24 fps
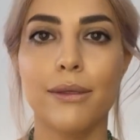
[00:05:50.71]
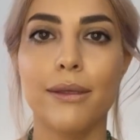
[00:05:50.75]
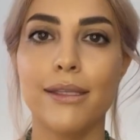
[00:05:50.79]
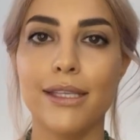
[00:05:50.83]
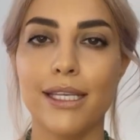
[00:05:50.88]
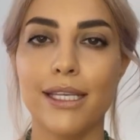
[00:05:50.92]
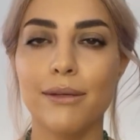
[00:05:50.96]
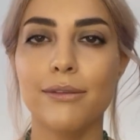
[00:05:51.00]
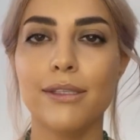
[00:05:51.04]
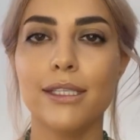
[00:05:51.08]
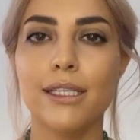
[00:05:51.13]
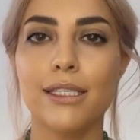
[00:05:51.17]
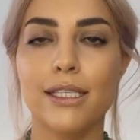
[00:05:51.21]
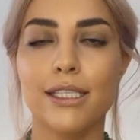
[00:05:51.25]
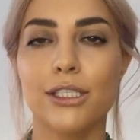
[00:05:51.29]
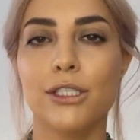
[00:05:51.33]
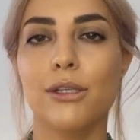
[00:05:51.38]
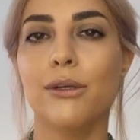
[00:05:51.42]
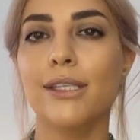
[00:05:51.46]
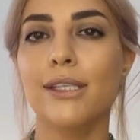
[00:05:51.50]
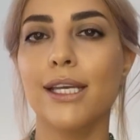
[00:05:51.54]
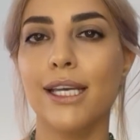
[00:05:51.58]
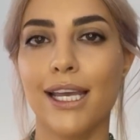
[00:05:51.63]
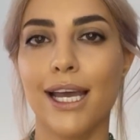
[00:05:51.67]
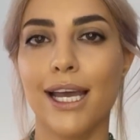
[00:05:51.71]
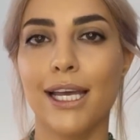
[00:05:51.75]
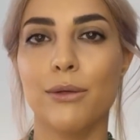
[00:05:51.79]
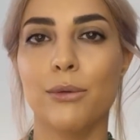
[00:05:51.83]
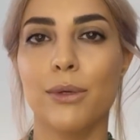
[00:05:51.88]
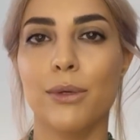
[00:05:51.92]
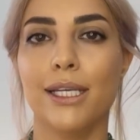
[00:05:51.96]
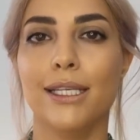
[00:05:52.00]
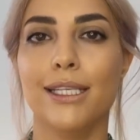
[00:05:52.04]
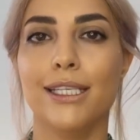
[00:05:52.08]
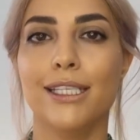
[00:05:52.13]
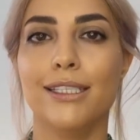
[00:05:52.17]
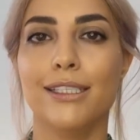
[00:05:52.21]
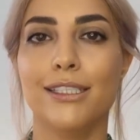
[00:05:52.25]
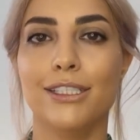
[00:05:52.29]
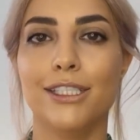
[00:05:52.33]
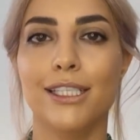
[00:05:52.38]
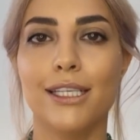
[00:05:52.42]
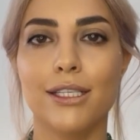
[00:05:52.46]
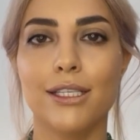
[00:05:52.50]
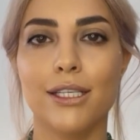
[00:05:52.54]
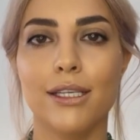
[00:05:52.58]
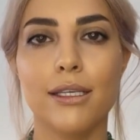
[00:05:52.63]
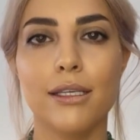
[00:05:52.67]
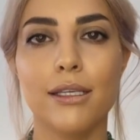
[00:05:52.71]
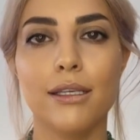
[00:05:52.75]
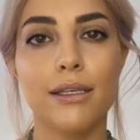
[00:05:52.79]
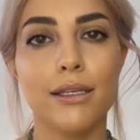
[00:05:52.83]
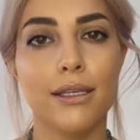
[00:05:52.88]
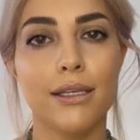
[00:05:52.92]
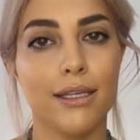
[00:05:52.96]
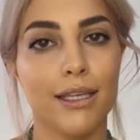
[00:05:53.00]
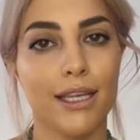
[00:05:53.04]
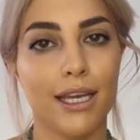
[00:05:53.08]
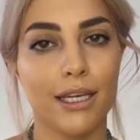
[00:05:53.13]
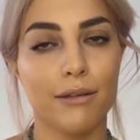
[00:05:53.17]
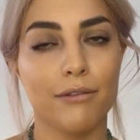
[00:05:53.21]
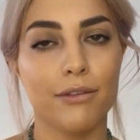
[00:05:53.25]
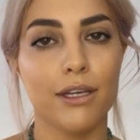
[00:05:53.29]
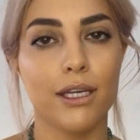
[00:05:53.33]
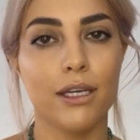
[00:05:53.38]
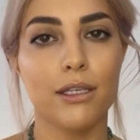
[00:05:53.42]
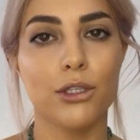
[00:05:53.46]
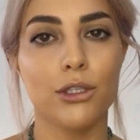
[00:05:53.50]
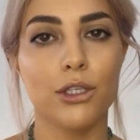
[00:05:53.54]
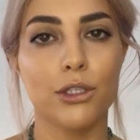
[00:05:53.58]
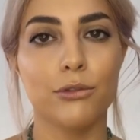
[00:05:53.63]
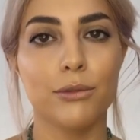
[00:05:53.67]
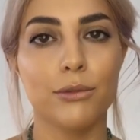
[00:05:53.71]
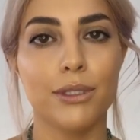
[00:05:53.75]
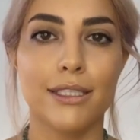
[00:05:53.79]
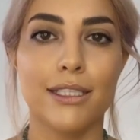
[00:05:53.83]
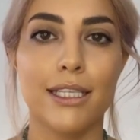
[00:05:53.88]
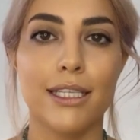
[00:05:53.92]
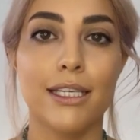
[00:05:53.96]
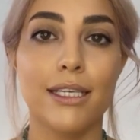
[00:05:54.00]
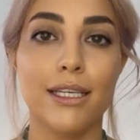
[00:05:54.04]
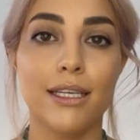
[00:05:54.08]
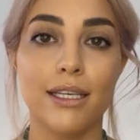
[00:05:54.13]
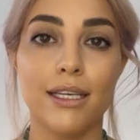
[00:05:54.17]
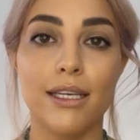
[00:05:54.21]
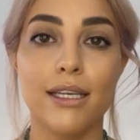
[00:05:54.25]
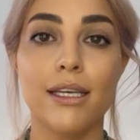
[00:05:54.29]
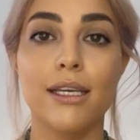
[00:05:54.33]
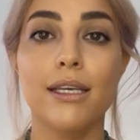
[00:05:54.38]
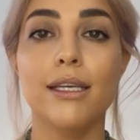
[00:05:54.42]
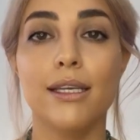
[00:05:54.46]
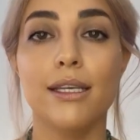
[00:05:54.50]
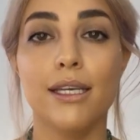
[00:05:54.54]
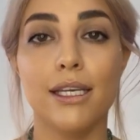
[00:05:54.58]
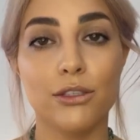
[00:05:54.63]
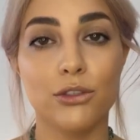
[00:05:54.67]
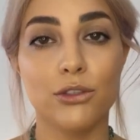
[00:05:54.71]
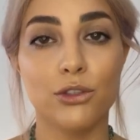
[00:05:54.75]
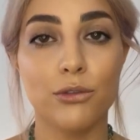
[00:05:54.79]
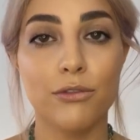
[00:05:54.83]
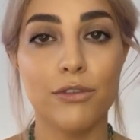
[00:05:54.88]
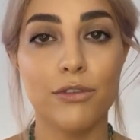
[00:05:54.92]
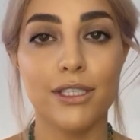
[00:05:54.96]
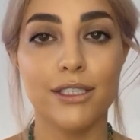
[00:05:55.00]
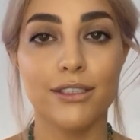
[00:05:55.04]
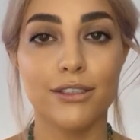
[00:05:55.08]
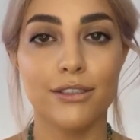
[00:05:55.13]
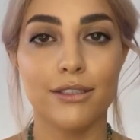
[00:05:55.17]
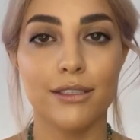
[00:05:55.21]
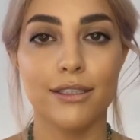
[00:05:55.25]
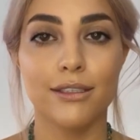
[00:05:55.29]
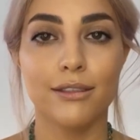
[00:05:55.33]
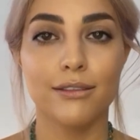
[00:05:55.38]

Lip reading: Definitely use a lightweight concealer like Fair & Cosmetic, like Too Faced.